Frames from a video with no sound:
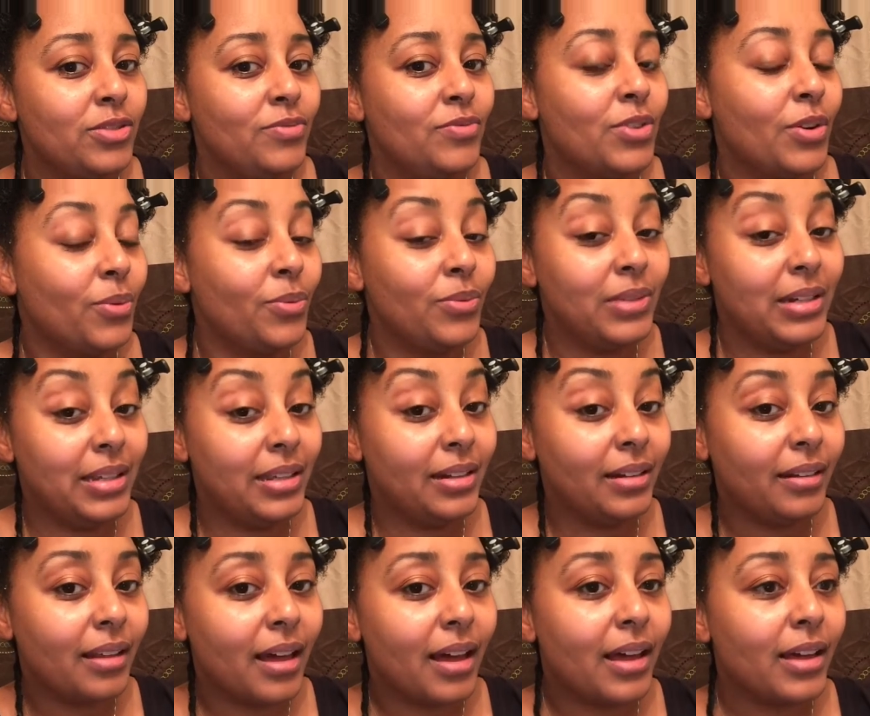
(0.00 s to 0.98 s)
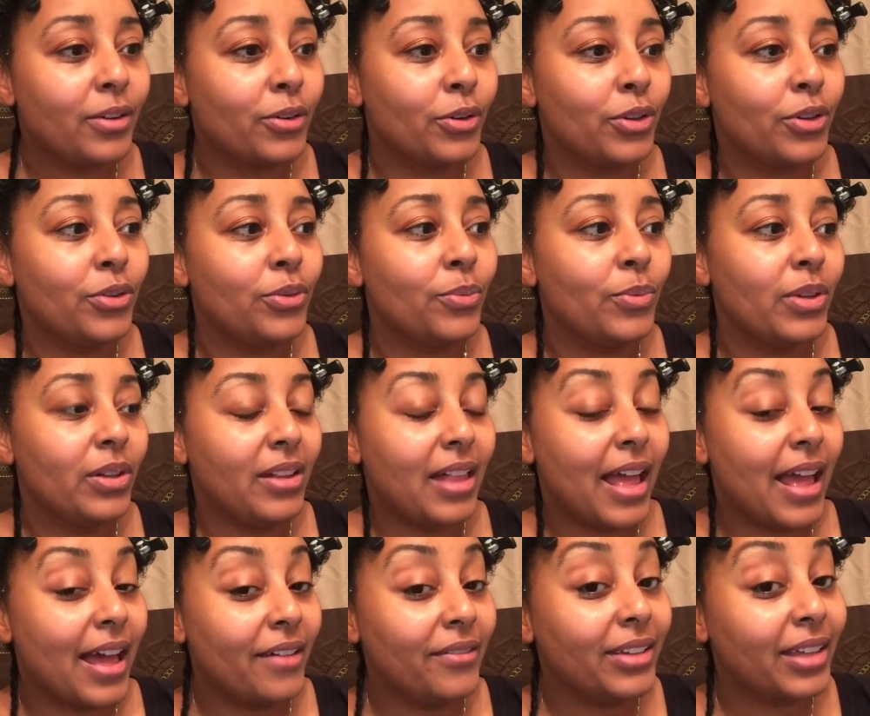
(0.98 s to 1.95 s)
you don't need a lot or you will
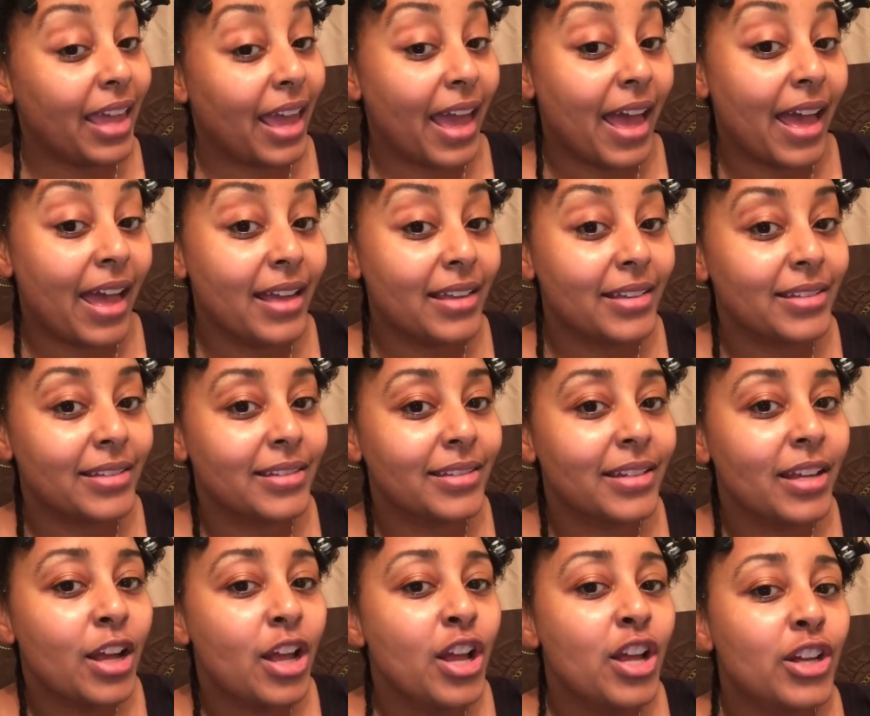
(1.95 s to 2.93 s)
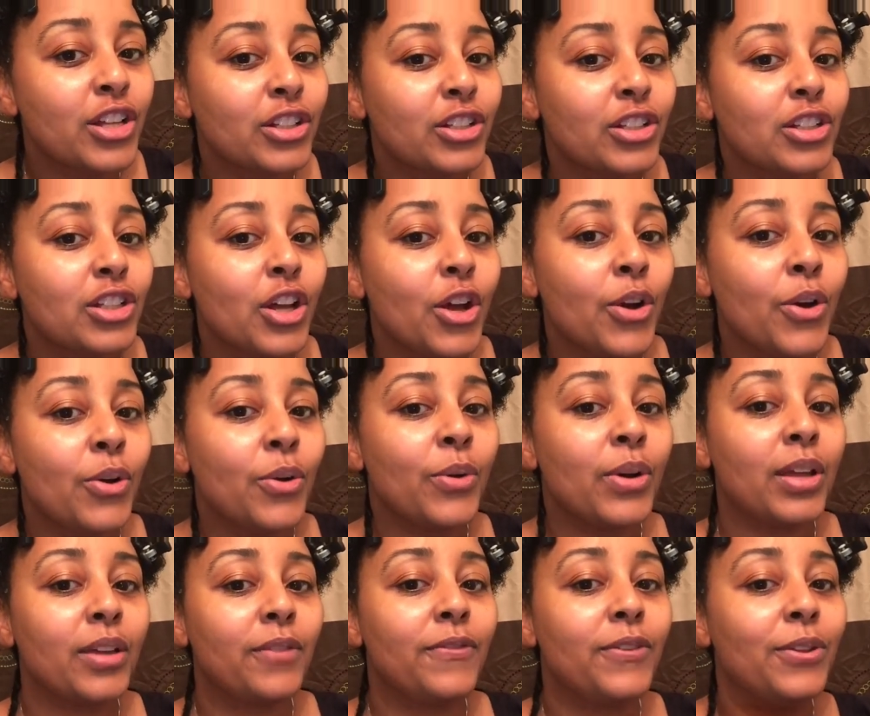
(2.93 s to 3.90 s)
have a cast. So
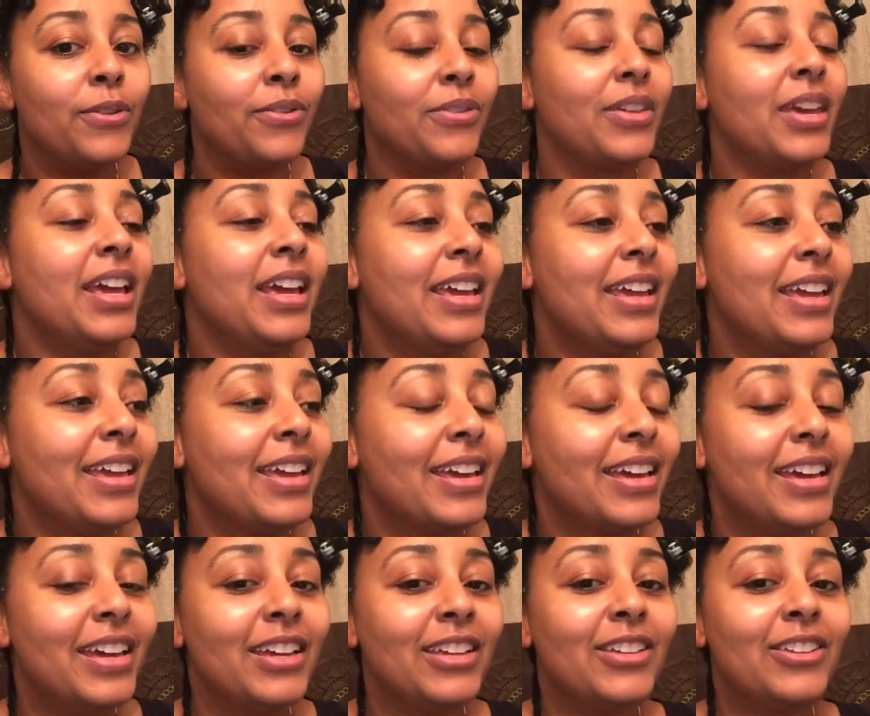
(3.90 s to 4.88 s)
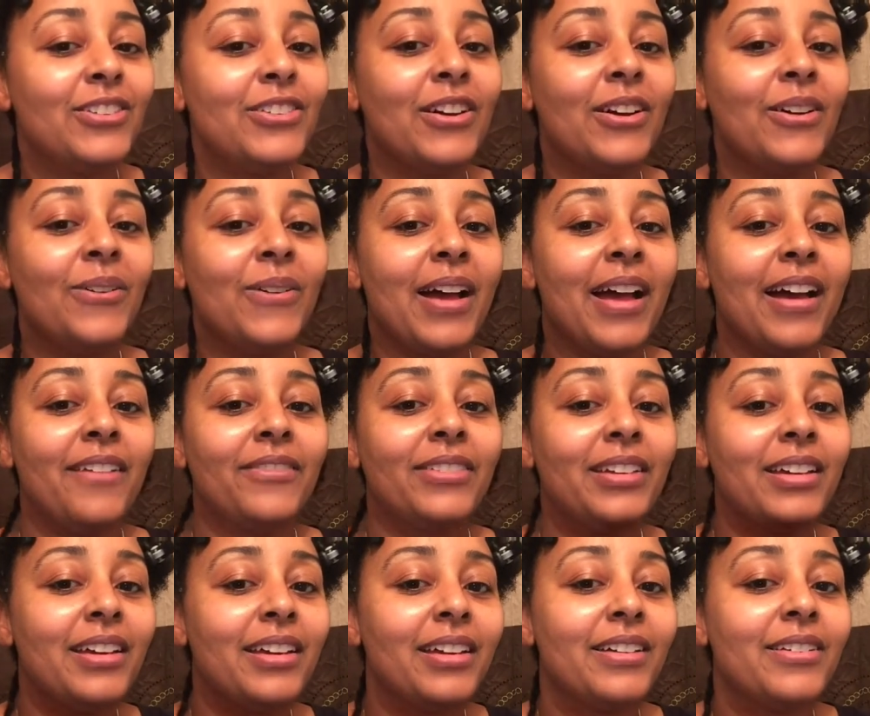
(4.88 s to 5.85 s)
if you think you don't have
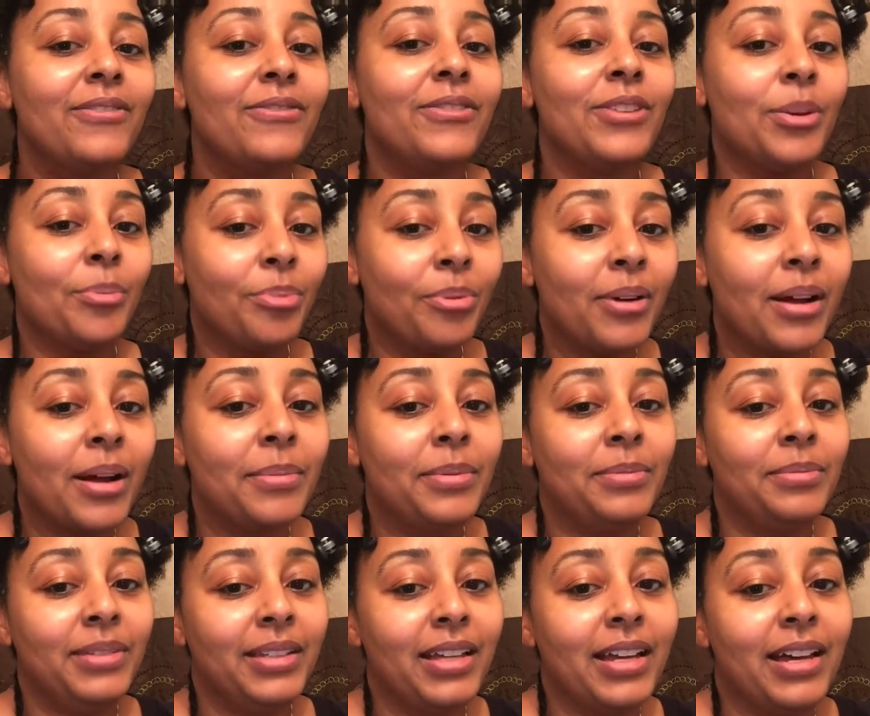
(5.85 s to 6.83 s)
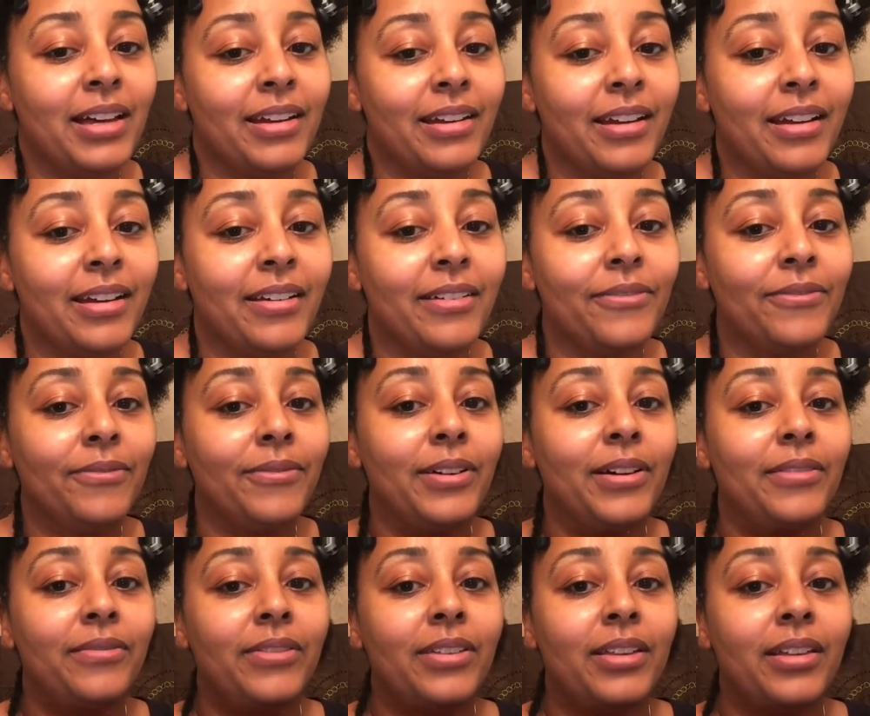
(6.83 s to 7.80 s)
enough, you probably got enough
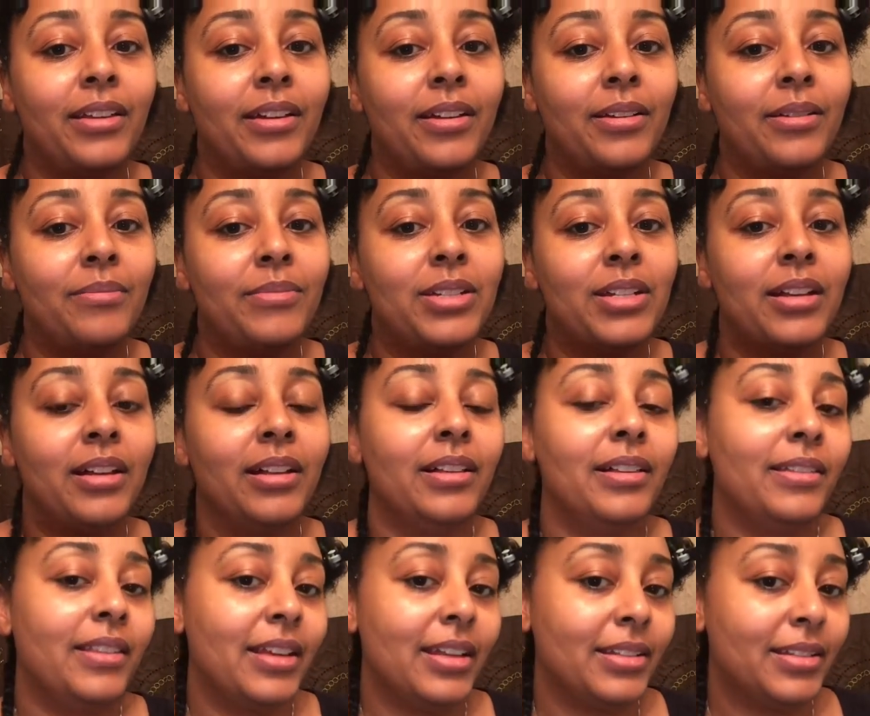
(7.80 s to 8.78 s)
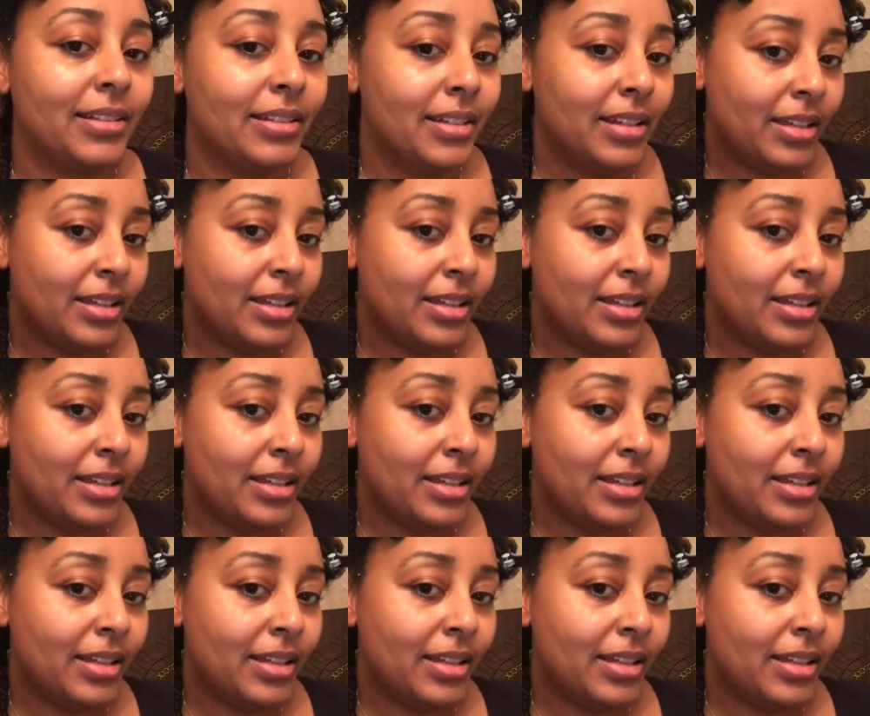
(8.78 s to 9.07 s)
of the gel, and that's